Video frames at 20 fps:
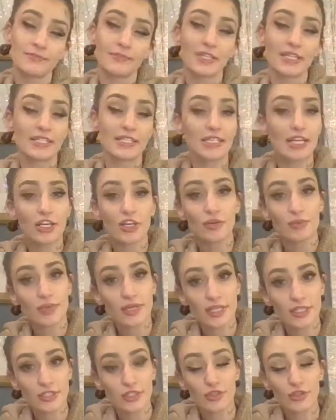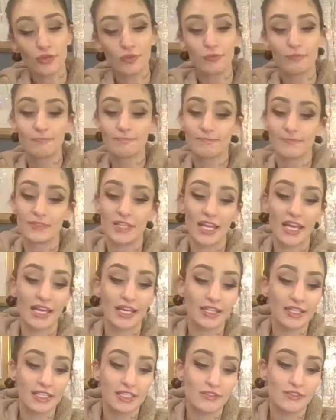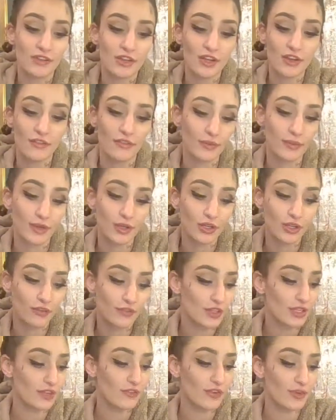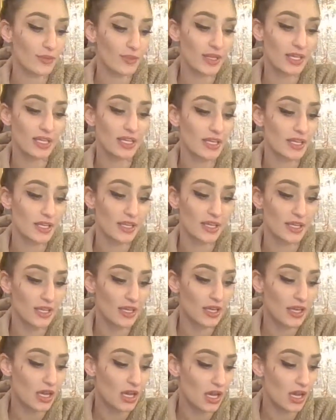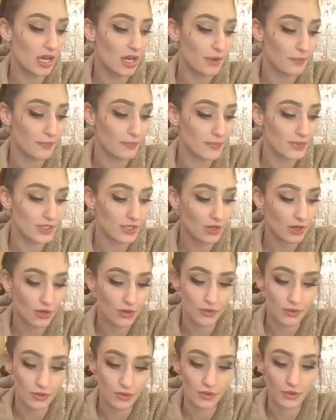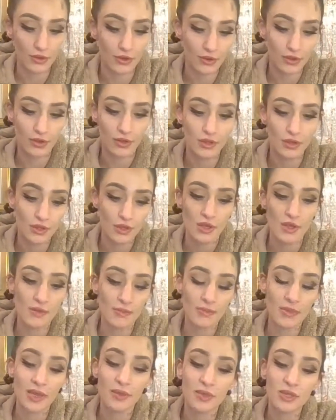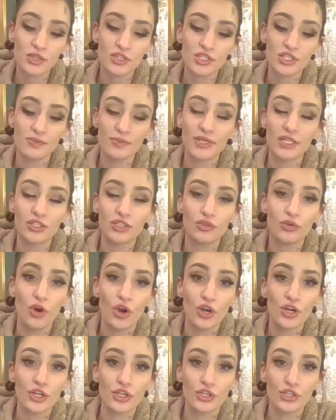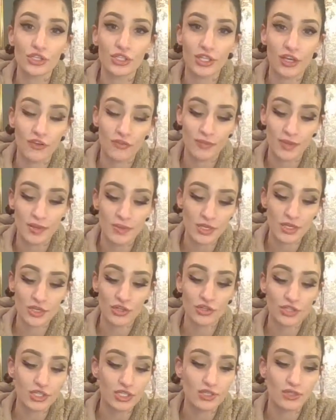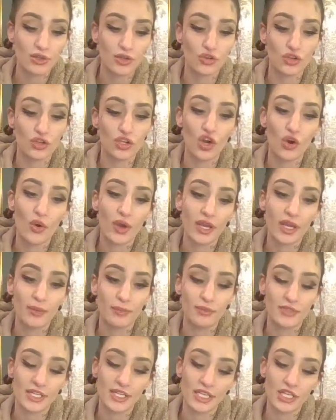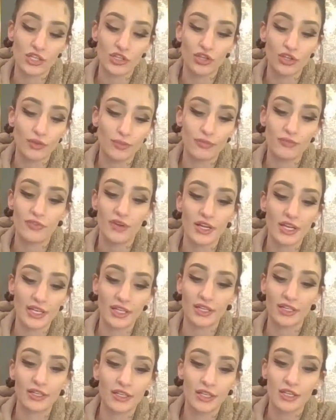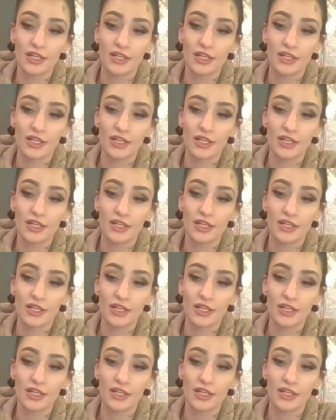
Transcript: Because that could be it too. Like that's a very familiar feeling for me. Um, so maybe you're just being too hard on yourself. Maybe you're just going and digging your fucking.